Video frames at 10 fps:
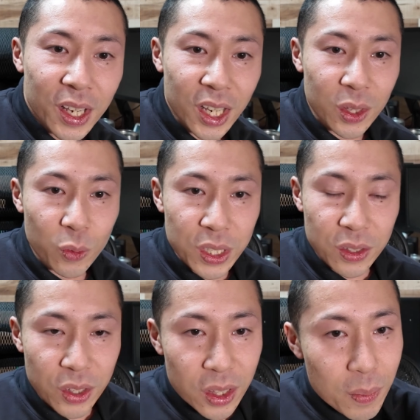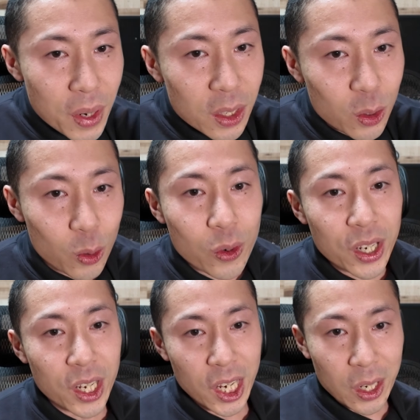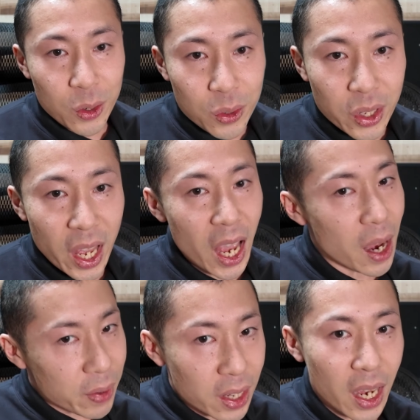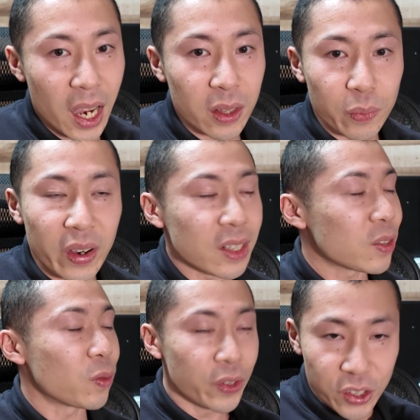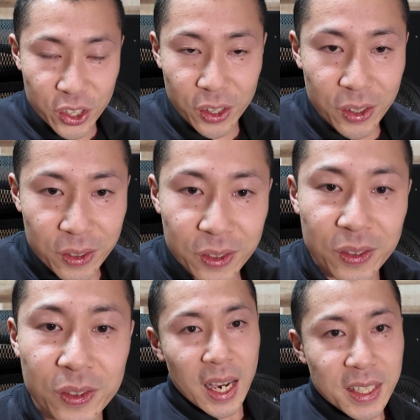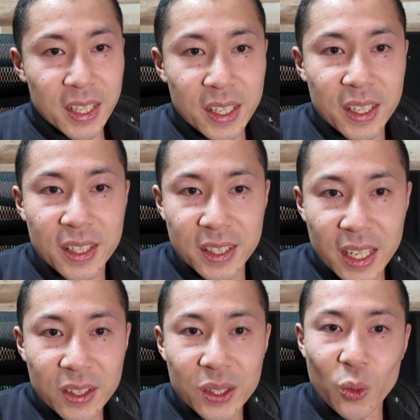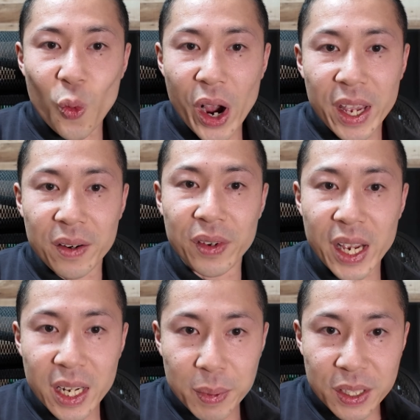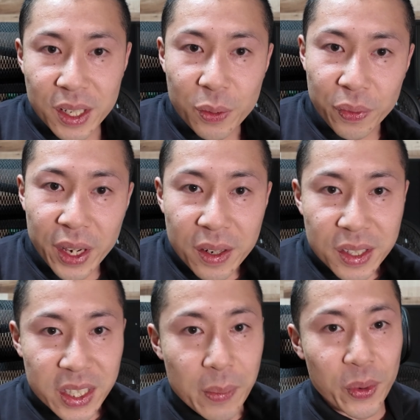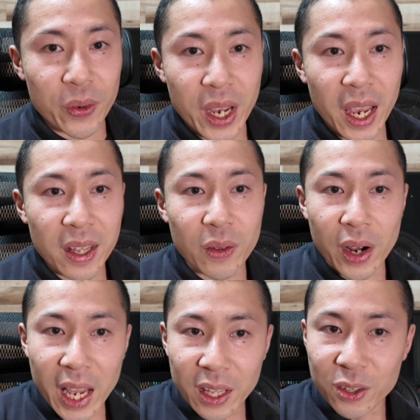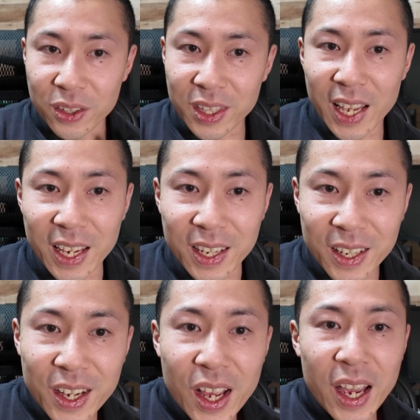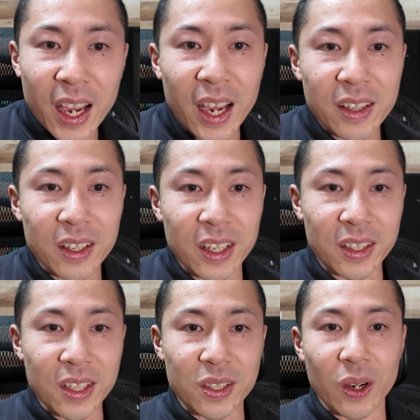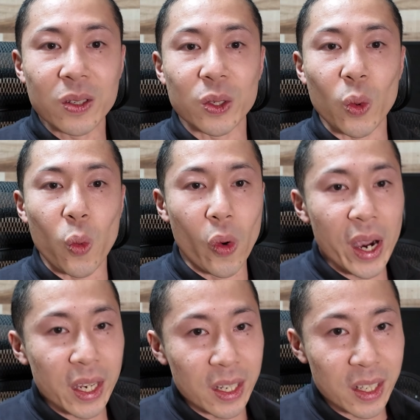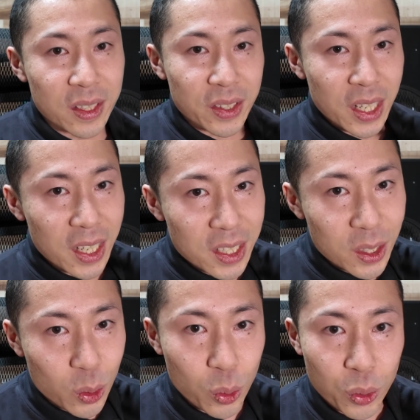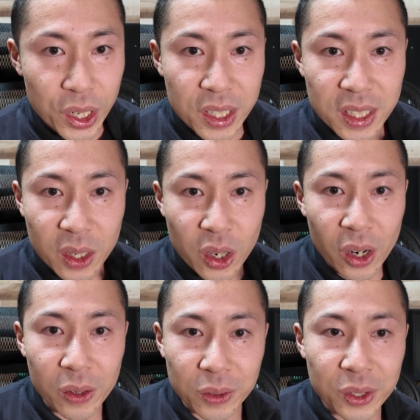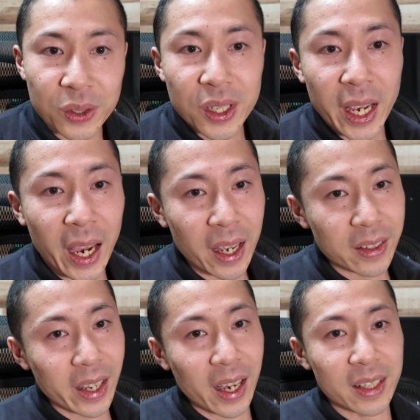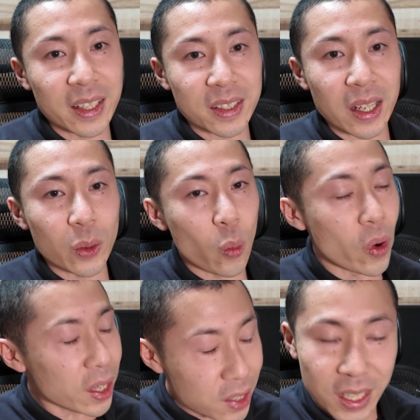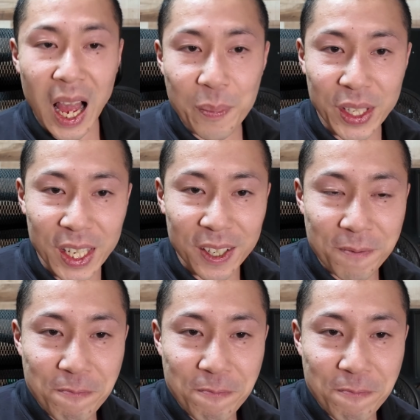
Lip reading: It was not made to include every advanced feature. I think that is why raylib still feels simple and light today, and it is also why it is easy to read the code and understand what is happening.